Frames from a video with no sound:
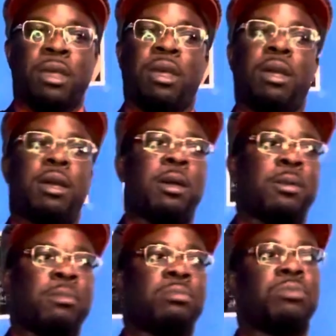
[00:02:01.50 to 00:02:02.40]

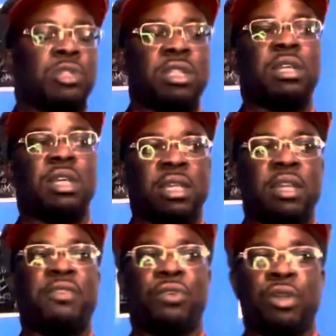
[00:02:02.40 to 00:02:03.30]
um, she did
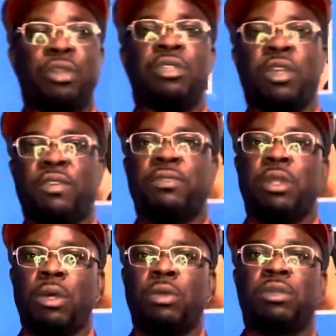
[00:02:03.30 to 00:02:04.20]
good for herself. You
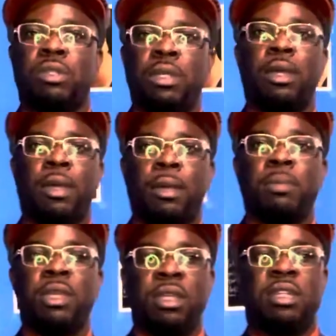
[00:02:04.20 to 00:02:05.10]
know, she um,
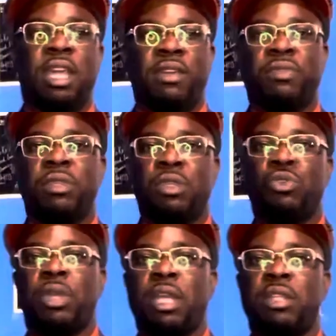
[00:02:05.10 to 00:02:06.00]
definitely
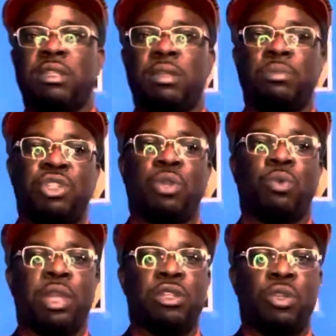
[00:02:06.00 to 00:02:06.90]
created some
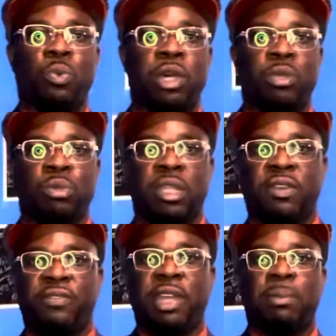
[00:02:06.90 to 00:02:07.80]
generational wealth within the
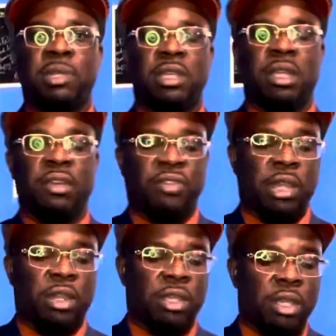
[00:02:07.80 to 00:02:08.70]
family, and I'm
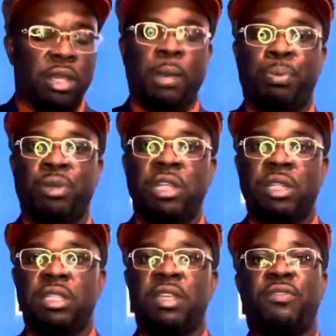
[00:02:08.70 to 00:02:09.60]
very
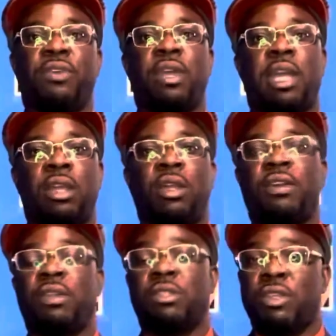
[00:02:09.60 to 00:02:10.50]
appreciative for her,
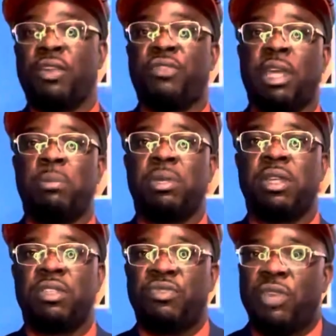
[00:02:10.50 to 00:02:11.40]
to her for that
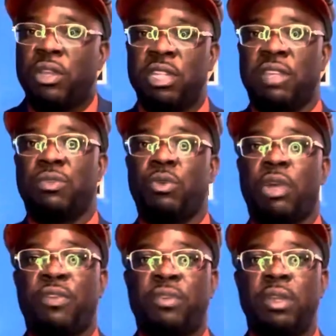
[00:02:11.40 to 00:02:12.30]
because it's very difficult
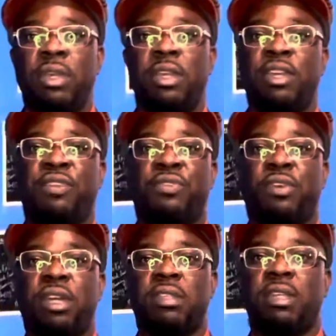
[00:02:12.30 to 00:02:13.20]
out here for
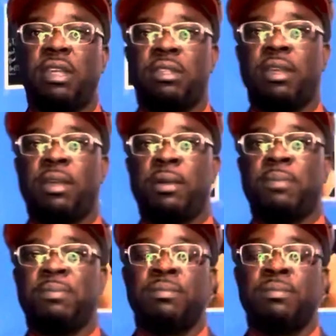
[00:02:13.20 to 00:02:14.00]
us as, um,